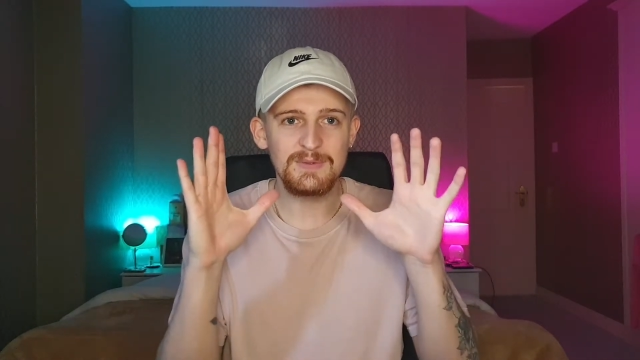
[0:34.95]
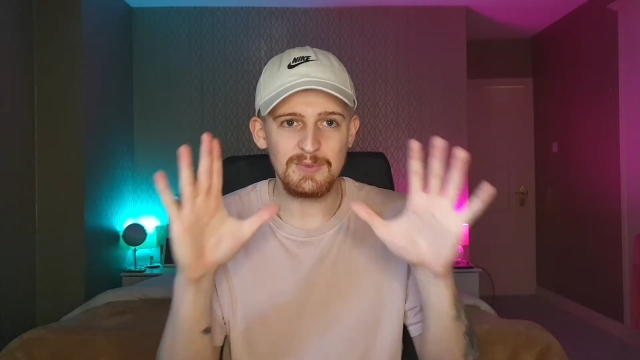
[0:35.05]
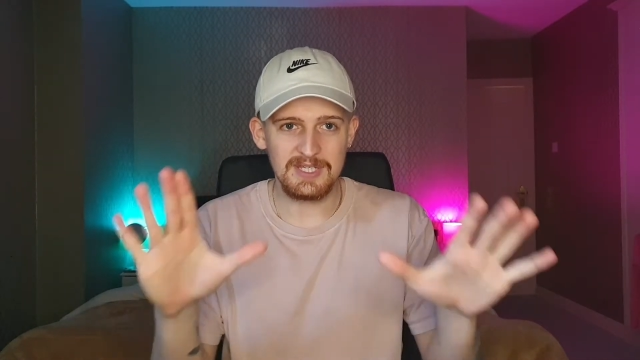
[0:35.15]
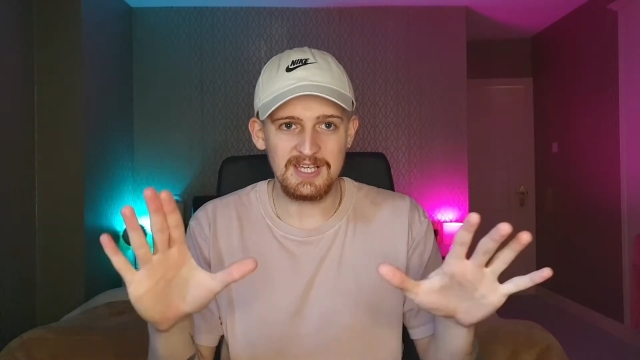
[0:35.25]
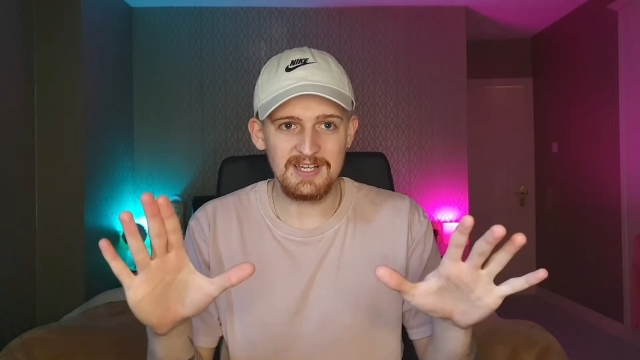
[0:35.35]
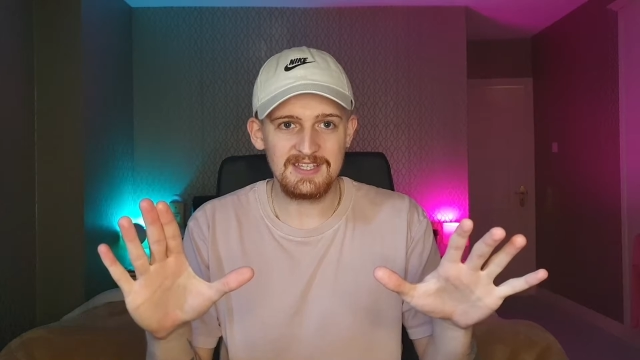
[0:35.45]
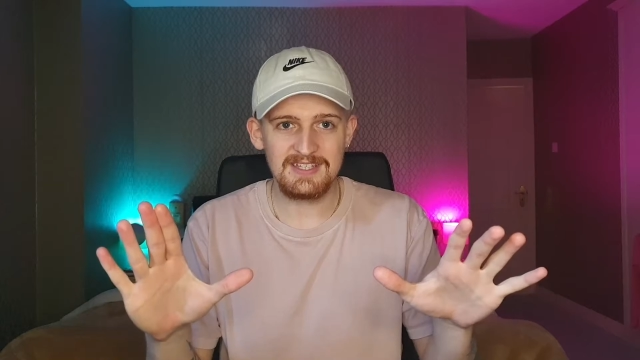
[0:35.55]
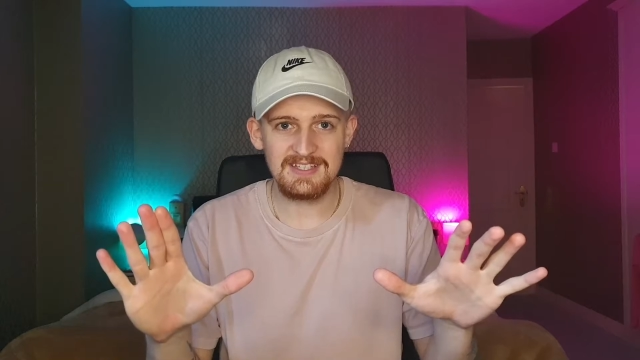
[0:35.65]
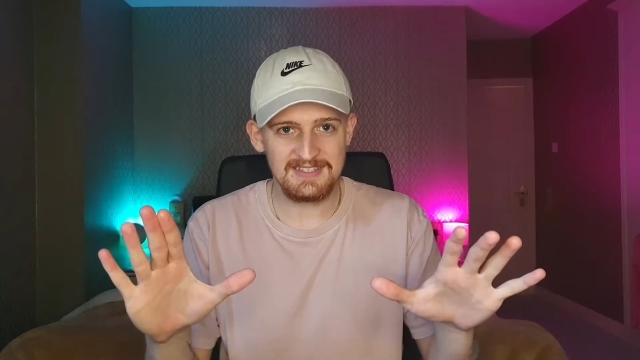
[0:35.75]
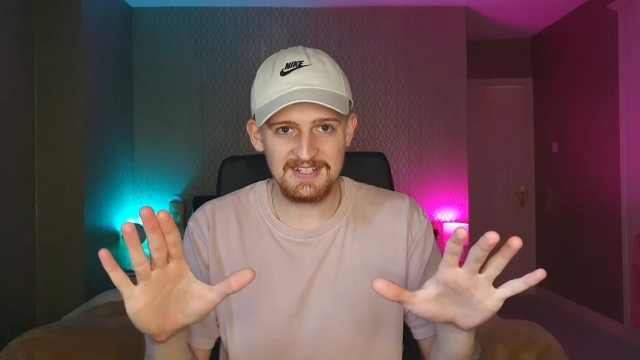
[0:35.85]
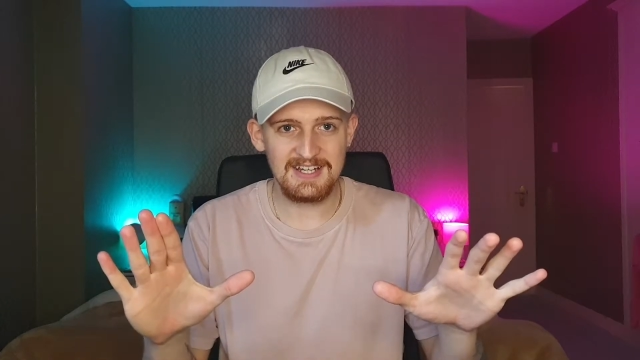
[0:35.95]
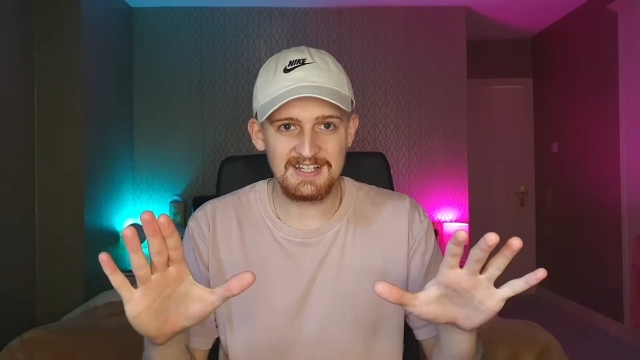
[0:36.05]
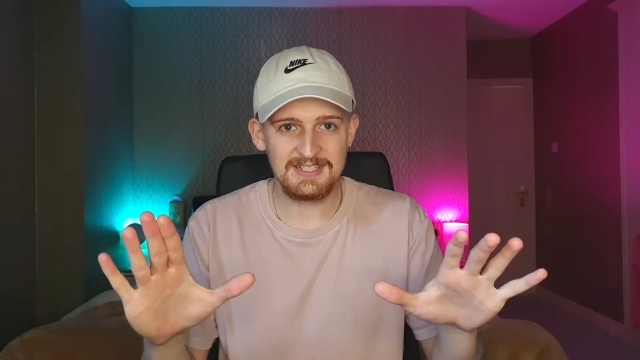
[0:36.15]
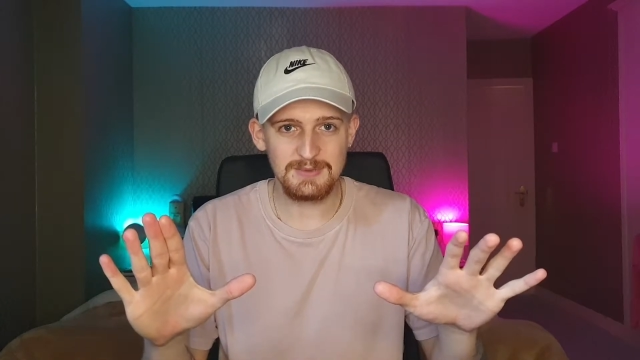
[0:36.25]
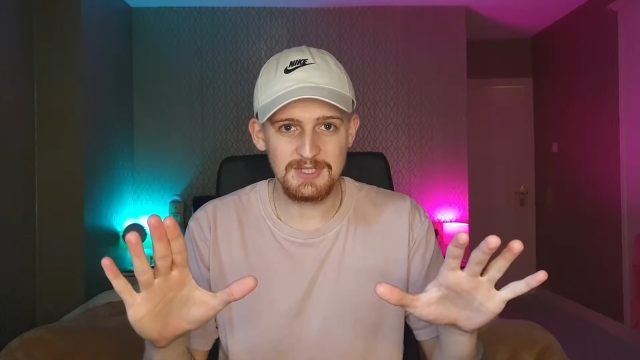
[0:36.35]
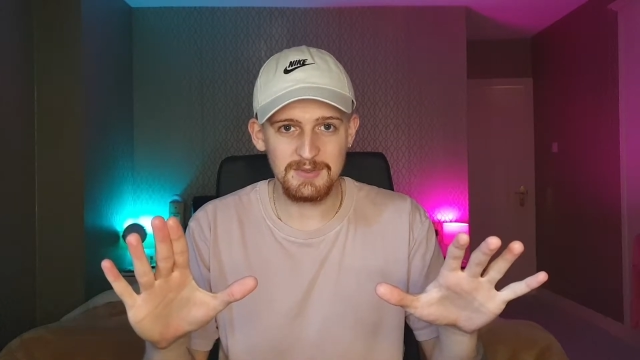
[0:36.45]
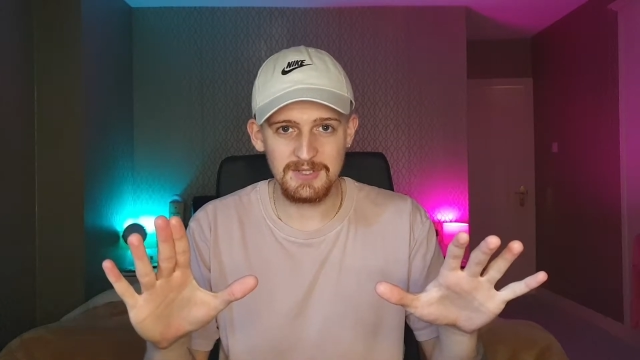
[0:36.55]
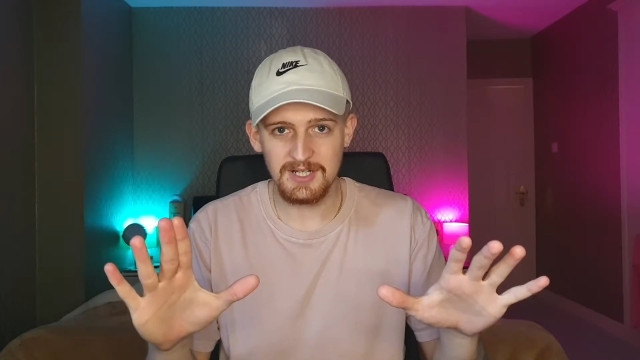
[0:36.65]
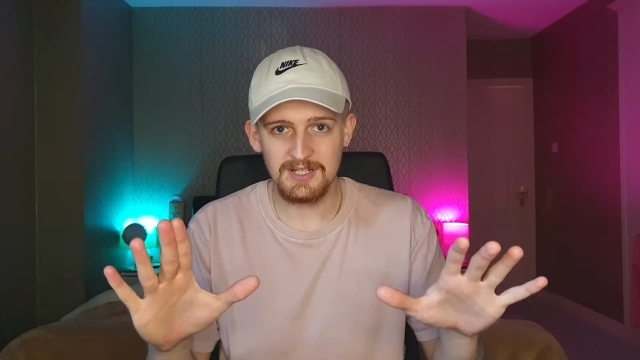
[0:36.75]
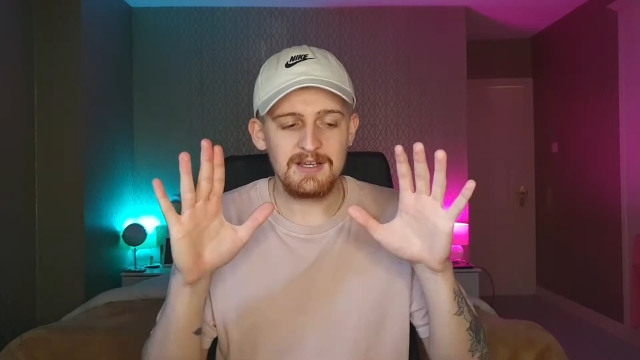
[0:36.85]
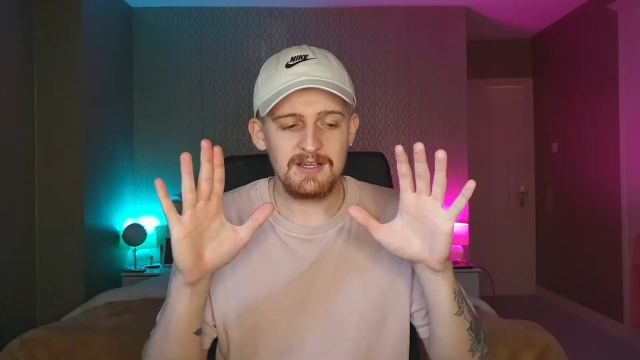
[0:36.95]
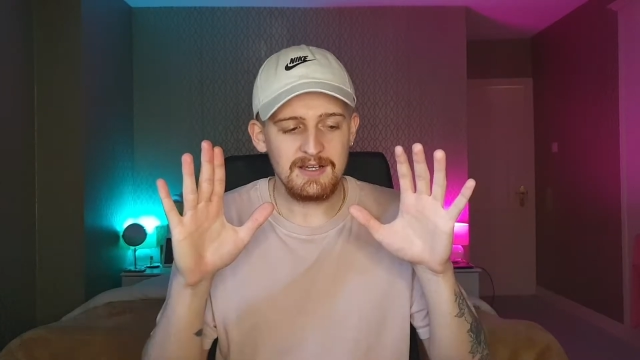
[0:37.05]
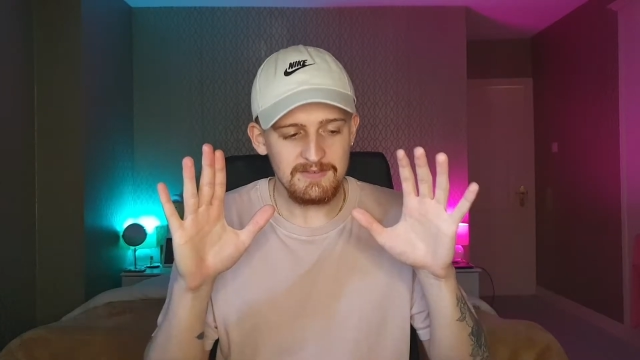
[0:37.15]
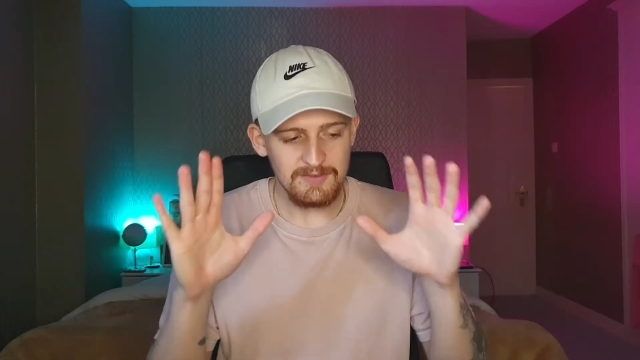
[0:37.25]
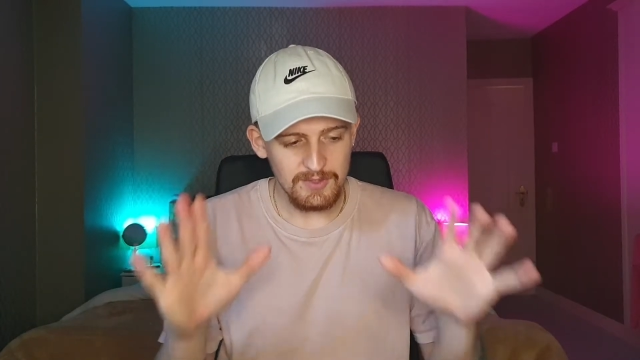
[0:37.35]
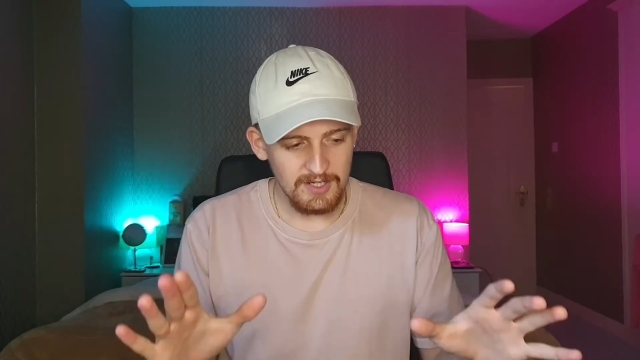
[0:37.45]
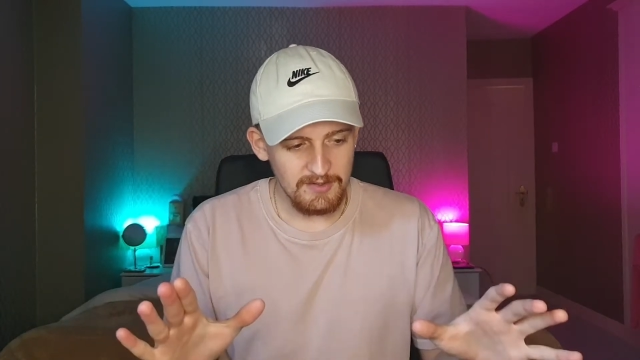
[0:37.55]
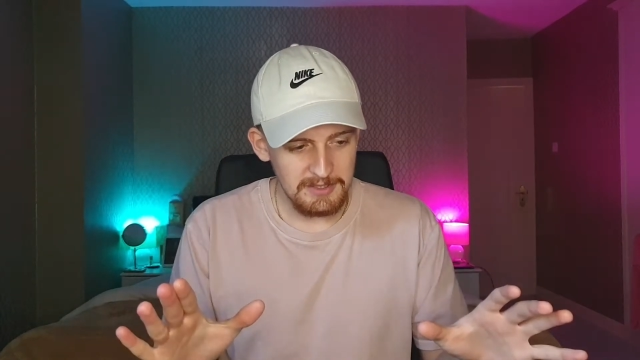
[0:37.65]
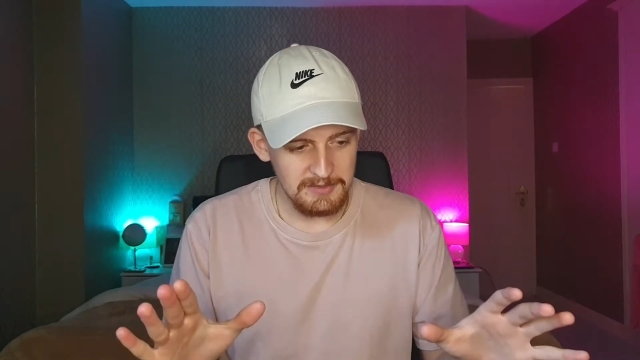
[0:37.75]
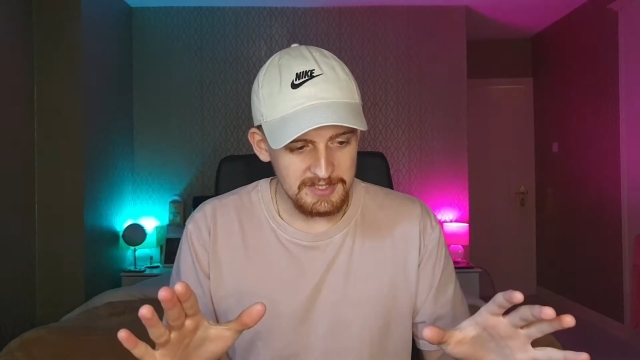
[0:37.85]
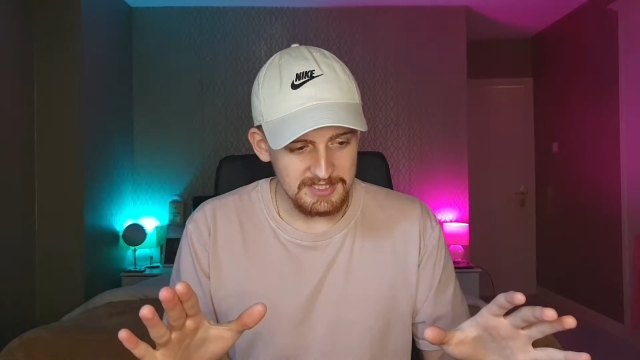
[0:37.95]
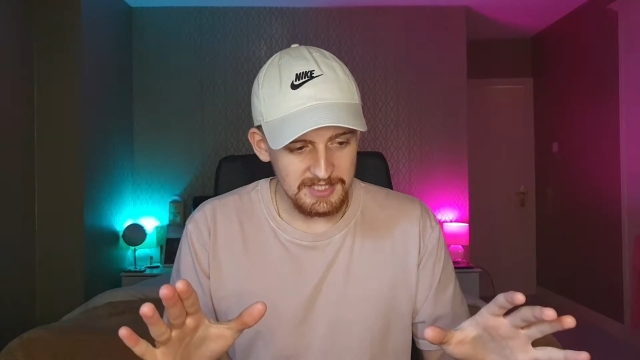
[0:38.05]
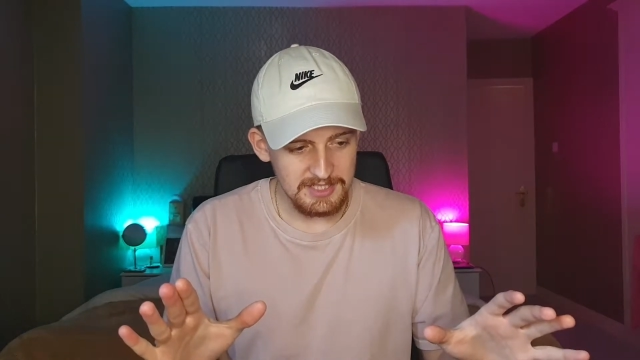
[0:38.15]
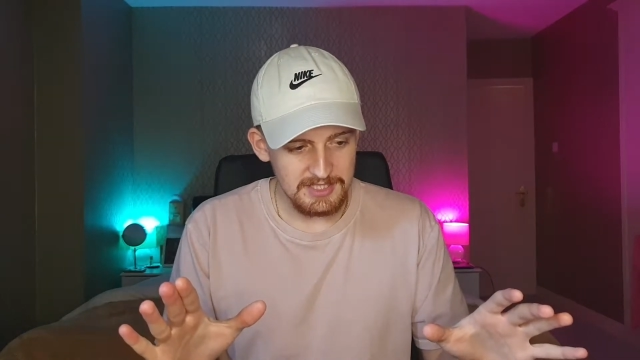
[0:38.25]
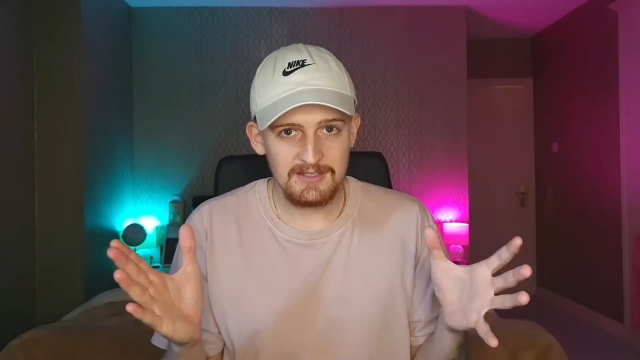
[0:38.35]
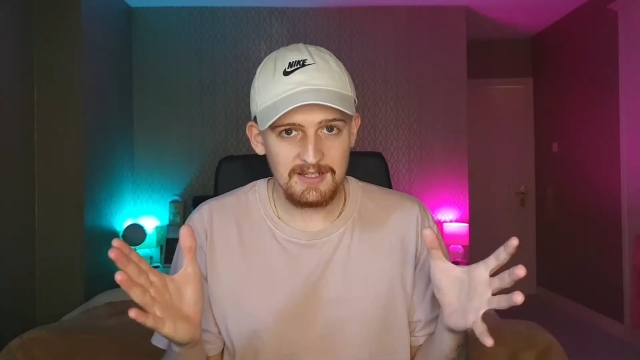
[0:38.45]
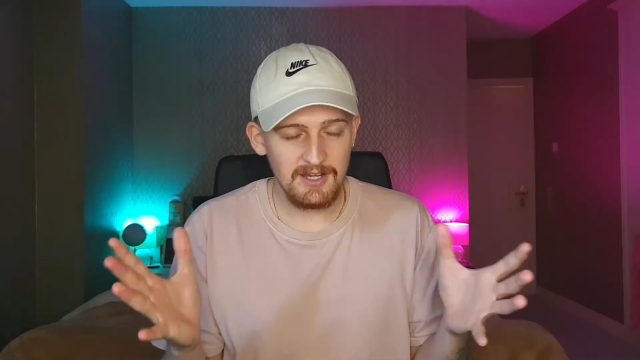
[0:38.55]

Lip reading: we'll get into that as we go along. I've done all my research.